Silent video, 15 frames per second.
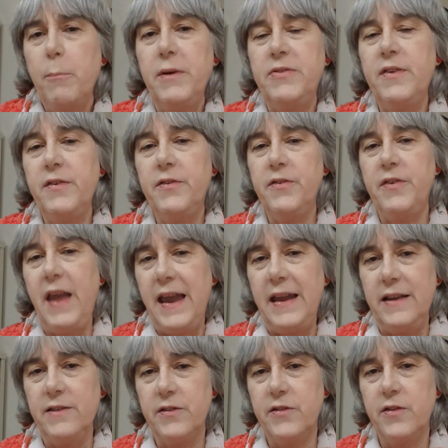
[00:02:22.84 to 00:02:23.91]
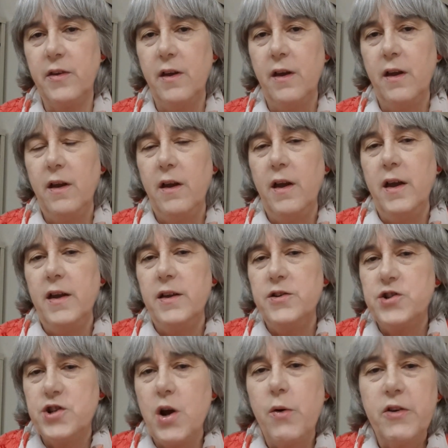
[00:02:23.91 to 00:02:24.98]
But the saints
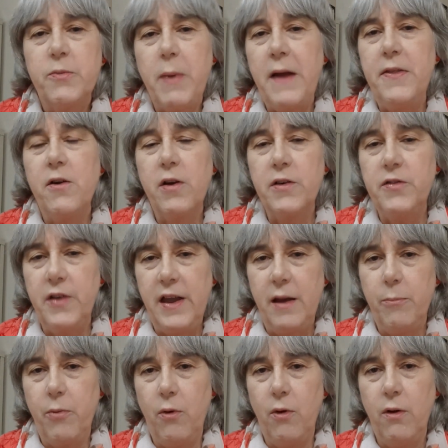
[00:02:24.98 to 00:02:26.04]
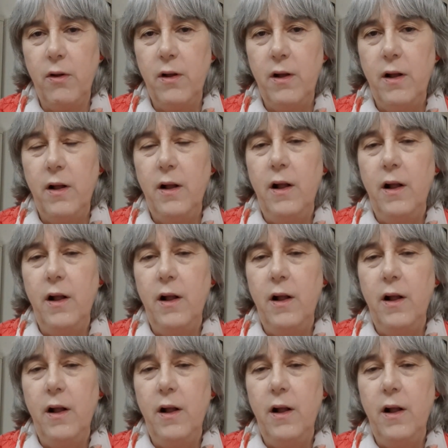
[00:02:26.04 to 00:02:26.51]
show us by their example